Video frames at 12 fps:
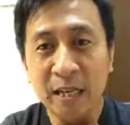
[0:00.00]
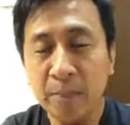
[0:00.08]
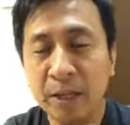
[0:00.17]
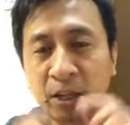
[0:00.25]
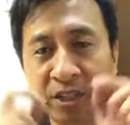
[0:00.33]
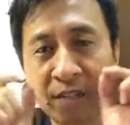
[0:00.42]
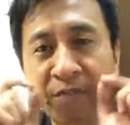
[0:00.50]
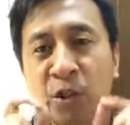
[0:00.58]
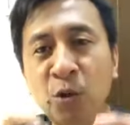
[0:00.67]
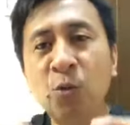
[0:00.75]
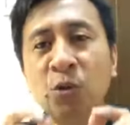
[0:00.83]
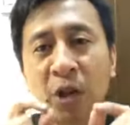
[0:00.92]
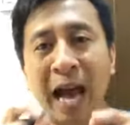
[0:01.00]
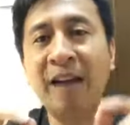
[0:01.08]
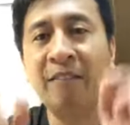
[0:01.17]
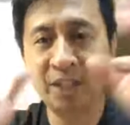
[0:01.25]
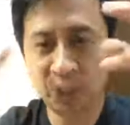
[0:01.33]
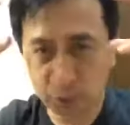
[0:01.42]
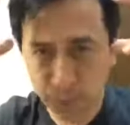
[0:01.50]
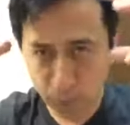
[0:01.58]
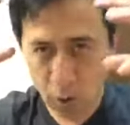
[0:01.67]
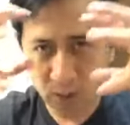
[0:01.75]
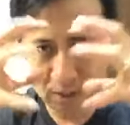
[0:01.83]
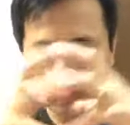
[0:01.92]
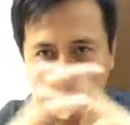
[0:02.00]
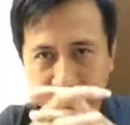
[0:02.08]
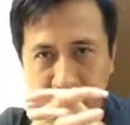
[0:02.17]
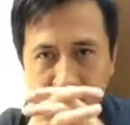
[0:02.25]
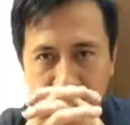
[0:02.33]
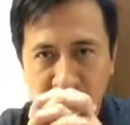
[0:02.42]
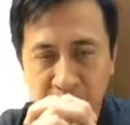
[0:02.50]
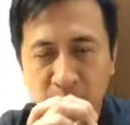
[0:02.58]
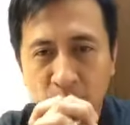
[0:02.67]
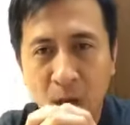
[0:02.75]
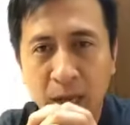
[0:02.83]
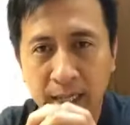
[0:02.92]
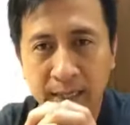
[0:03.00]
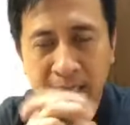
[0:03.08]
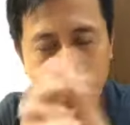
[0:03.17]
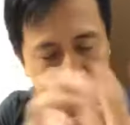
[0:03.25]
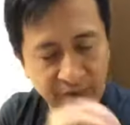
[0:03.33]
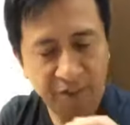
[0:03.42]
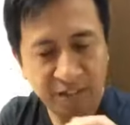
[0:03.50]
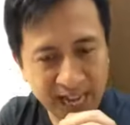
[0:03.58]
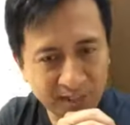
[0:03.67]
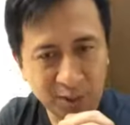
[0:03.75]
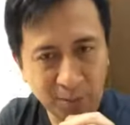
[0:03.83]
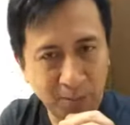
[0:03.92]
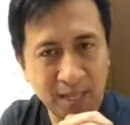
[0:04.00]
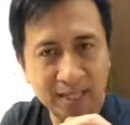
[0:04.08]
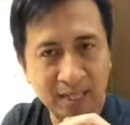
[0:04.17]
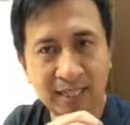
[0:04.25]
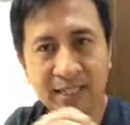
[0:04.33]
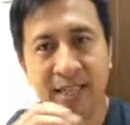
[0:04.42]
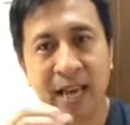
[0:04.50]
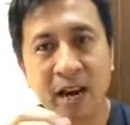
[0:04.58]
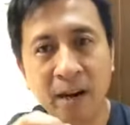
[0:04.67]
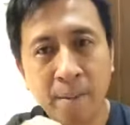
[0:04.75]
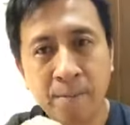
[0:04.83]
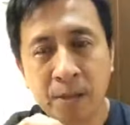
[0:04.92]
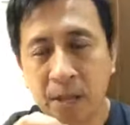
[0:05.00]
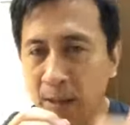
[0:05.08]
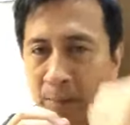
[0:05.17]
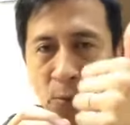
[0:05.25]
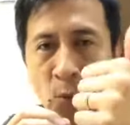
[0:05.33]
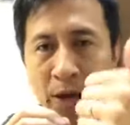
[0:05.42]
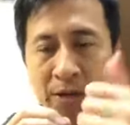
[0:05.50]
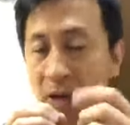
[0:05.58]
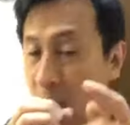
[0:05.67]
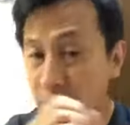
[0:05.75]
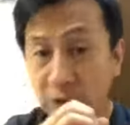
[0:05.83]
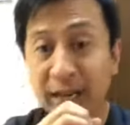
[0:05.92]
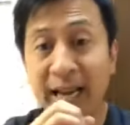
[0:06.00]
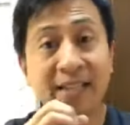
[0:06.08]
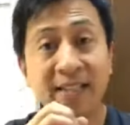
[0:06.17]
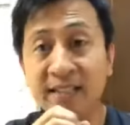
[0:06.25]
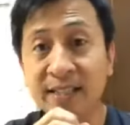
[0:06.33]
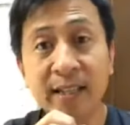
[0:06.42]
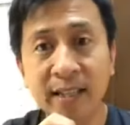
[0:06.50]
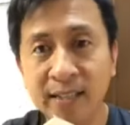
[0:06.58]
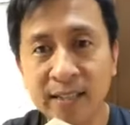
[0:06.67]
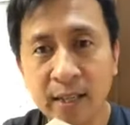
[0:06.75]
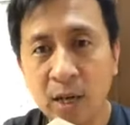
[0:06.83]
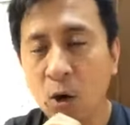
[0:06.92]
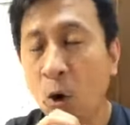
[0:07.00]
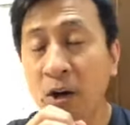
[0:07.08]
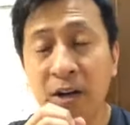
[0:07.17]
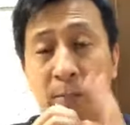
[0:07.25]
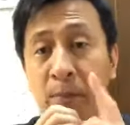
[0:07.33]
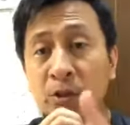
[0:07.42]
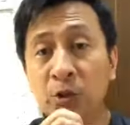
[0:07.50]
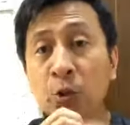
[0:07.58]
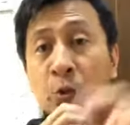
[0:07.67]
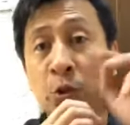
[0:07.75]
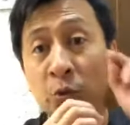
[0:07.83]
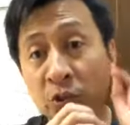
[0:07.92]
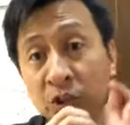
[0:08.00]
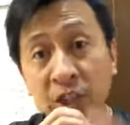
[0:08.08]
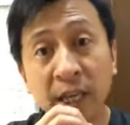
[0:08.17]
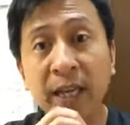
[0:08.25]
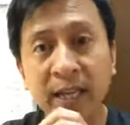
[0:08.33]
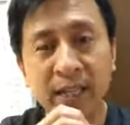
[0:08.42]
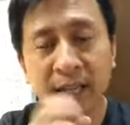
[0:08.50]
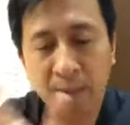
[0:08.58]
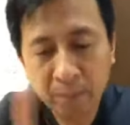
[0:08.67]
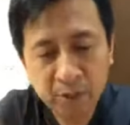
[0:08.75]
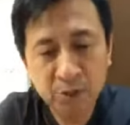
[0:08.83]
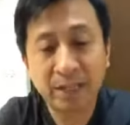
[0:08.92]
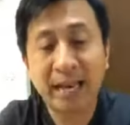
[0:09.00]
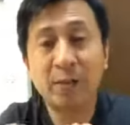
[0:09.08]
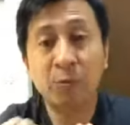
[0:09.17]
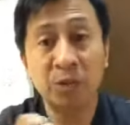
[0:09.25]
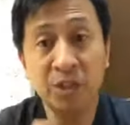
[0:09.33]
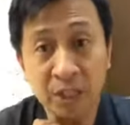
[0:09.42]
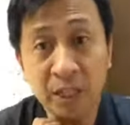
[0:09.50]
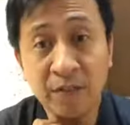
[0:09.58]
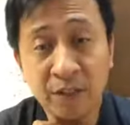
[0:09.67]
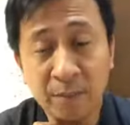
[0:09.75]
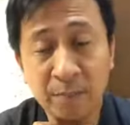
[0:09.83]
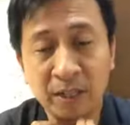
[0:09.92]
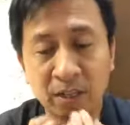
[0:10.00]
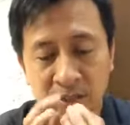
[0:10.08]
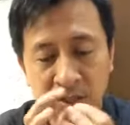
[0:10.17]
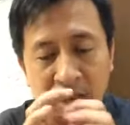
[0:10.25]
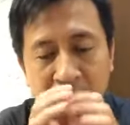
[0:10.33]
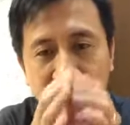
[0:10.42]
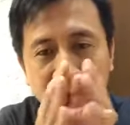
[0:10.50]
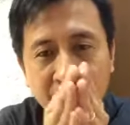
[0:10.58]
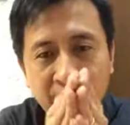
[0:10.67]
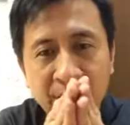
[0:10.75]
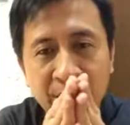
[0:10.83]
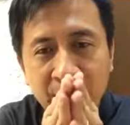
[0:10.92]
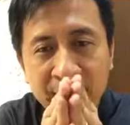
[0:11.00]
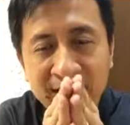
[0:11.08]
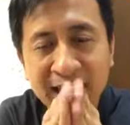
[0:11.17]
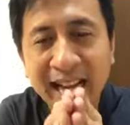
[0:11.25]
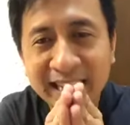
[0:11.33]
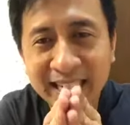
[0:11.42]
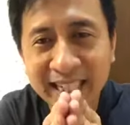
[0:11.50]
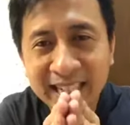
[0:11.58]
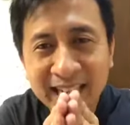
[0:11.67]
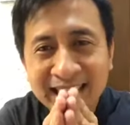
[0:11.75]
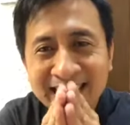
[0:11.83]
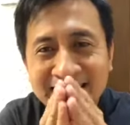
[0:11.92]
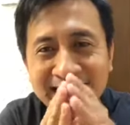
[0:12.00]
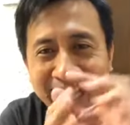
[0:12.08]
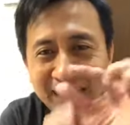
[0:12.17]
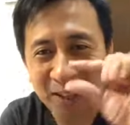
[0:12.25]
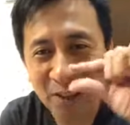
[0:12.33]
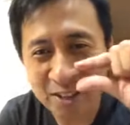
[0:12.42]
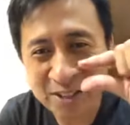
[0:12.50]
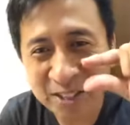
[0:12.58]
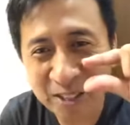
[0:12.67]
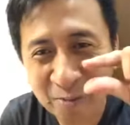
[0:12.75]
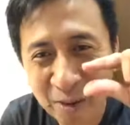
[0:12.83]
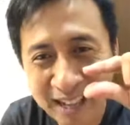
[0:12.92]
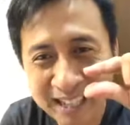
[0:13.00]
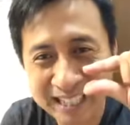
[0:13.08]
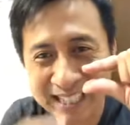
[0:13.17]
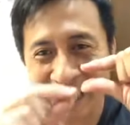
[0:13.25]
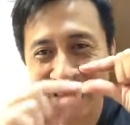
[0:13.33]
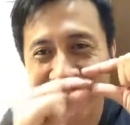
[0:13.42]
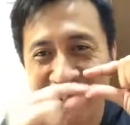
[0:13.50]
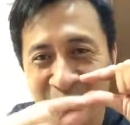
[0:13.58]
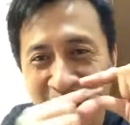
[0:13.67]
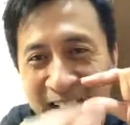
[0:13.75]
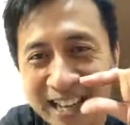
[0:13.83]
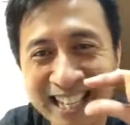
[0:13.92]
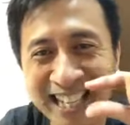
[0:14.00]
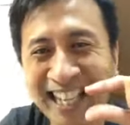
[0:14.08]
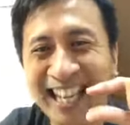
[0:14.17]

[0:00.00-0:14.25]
Because if you have a small psychological wallet, the financial blessing is there. Number one, you can't see it. Or number two, you see it, but you can't receive it because you have a very, very tiny psychological wallet. It doesn't fit.